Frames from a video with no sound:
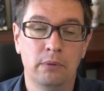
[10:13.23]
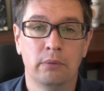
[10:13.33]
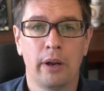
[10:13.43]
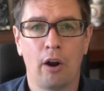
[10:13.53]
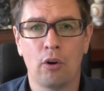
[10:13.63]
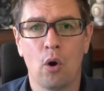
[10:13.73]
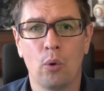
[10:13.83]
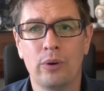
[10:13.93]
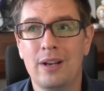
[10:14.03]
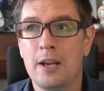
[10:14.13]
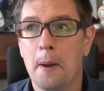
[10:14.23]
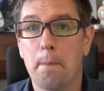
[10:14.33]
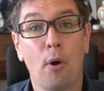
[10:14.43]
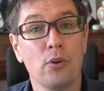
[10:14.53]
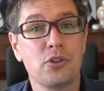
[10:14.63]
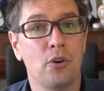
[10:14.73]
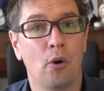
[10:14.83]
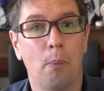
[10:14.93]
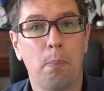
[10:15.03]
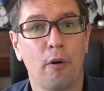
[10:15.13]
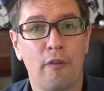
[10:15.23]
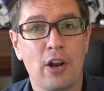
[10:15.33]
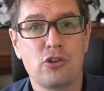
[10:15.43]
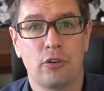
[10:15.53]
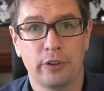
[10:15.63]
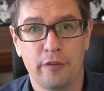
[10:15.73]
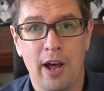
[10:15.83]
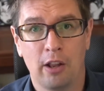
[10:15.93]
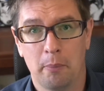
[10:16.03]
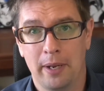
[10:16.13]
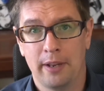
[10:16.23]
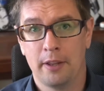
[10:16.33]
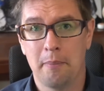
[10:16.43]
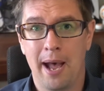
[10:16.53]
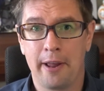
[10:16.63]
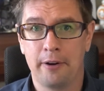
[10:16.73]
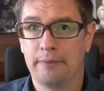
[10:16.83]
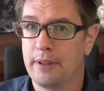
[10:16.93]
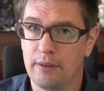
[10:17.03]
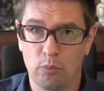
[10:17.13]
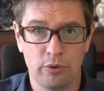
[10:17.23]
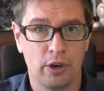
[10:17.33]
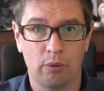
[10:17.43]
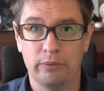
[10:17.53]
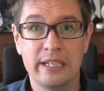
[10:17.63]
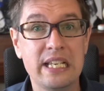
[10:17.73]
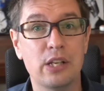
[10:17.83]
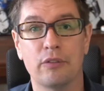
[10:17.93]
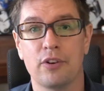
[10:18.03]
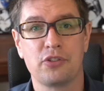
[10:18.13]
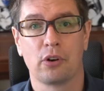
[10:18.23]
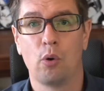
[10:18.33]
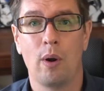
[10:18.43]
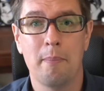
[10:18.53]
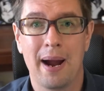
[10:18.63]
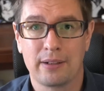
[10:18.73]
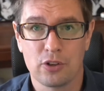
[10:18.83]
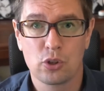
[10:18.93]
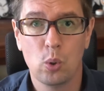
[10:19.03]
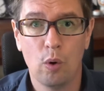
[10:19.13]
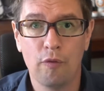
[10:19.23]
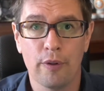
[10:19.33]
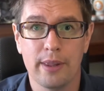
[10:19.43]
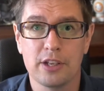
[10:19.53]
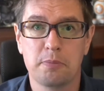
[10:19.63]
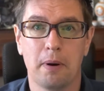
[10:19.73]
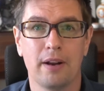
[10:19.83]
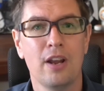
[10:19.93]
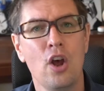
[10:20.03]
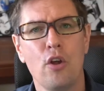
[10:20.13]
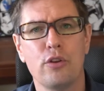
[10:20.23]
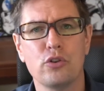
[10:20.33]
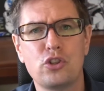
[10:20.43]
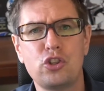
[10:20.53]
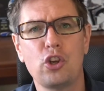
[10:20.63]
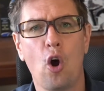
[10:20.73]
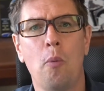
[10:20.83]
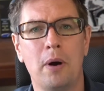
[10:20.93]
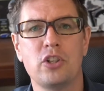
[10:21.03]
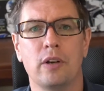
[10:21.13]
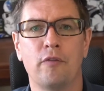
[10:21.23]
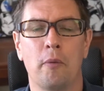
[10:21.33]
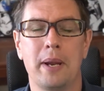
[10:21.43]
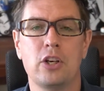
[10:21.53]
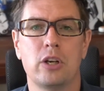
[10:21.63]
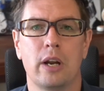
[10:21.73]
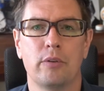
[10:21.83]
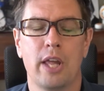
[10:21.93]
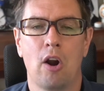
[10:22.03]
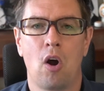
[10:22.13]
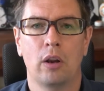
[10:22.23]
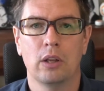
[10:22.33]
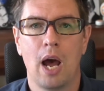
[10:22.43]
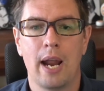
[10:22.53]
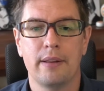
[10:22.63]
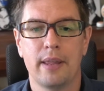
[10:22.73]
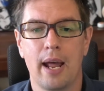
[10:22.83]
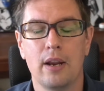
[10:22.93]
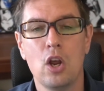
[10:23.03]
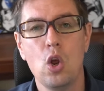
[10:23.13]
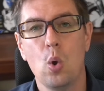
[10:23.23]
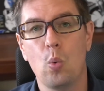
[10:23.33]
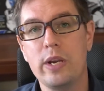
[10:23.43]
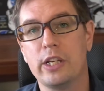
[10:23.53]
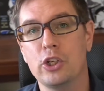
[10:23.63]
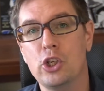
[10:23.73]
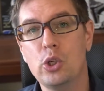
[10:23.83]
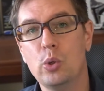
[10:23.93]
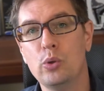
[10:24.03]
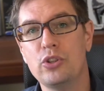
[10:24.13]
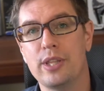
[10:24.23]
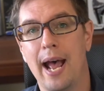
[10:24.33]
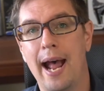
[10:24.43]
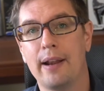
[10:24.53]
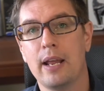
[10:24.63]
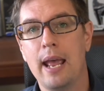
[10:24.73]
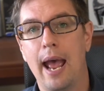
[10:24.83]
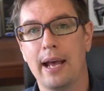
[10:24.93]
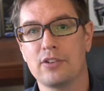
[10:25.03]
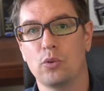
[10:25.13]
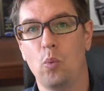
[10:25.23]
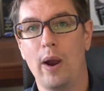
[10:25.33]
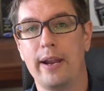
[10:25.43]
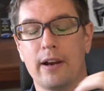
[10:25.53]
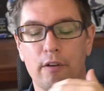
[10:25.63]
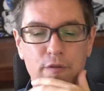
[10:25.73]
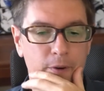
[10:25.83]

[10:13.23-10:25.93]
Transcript: our own personal professional development in the matter. You know, neither of us are going back to school for this, but there's so much information out there online that we can use that as a way of